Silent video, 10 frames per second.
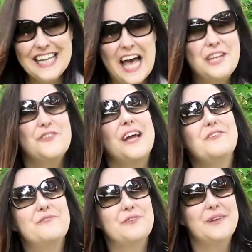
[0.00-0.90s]
I
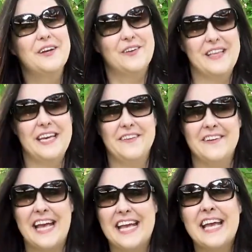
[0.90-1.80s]
tried grooming her the other
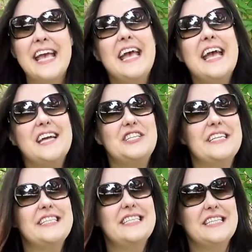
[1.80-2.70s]
night, and she
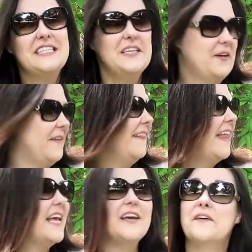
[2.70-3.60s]
insisted on
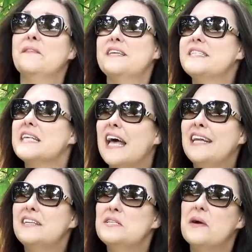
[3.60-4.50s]
laying on this side,
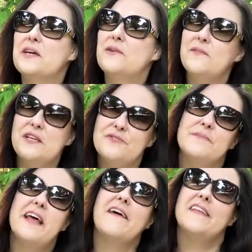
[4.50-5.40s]
so I could only
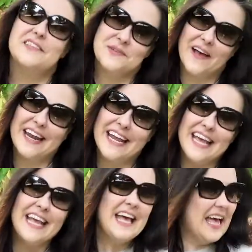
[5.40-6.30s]
trim down this one.
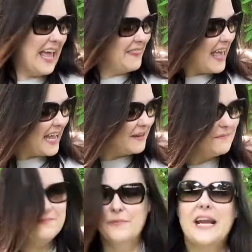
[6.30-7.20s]
And then
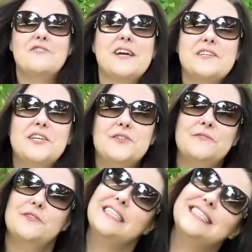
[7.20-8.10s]
when I tried to go
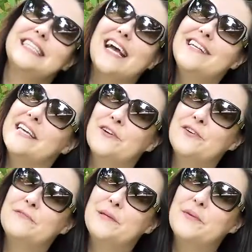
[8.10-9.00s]
for this side to get her
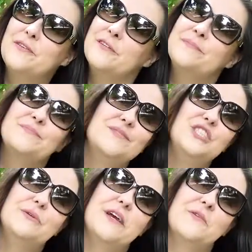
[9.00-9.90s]
to flip over,
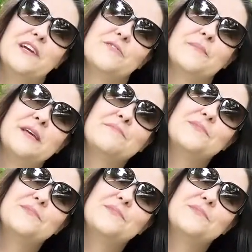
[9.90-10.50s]
she ran away from me.